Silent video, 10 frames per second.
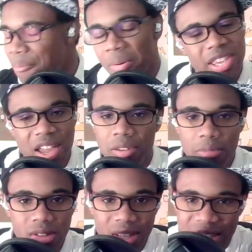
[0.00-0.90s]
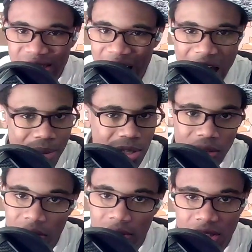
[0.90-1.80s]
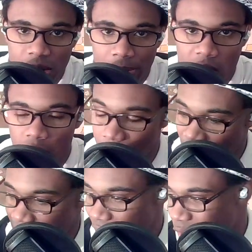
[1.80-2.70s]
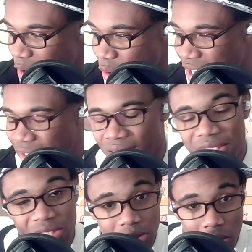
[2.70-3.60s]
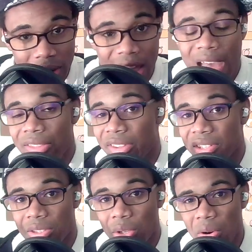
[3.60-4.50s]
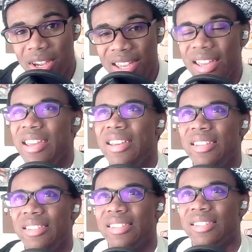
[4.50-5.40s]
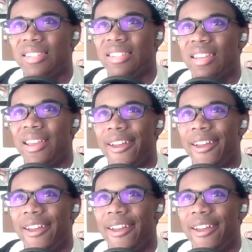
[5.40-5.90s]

But yeah, the music is absolutely superb. And now going into the story is,